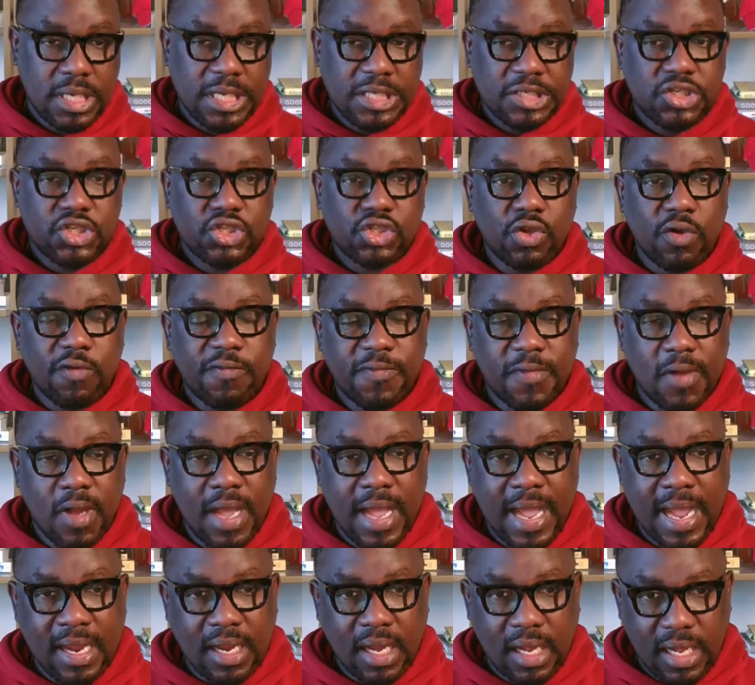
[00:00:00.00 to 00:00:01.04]
So for
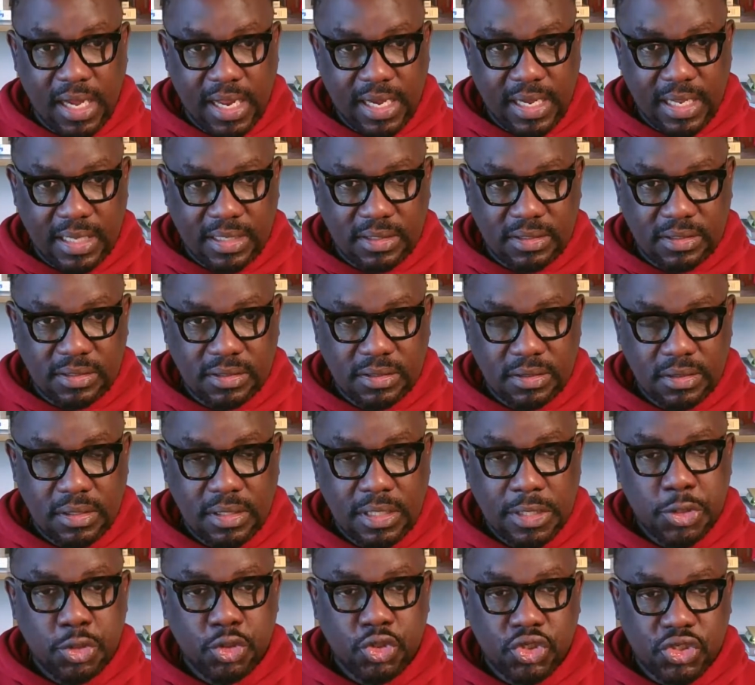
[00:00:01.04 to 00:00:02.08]
our clinics,
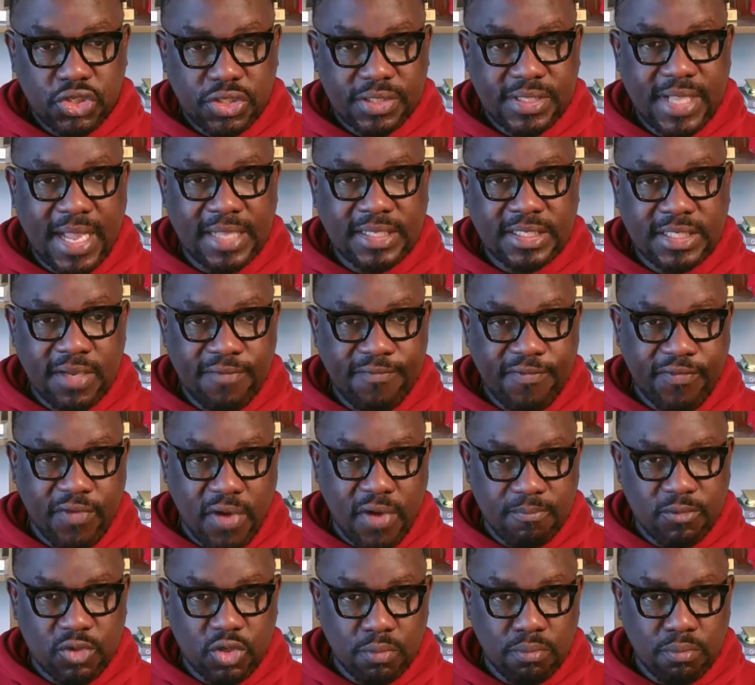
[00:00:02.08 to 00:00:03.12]
starting
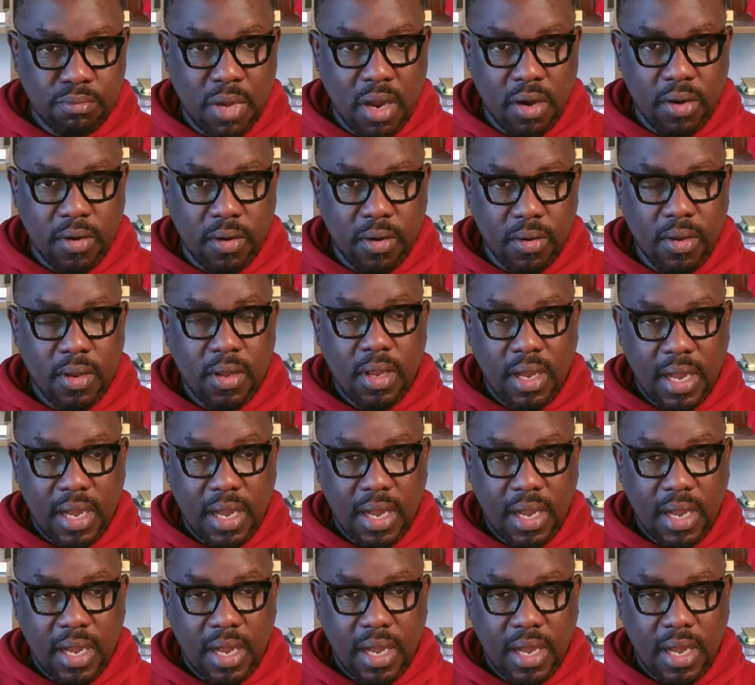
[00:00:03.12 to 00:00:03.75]
from tomorrow,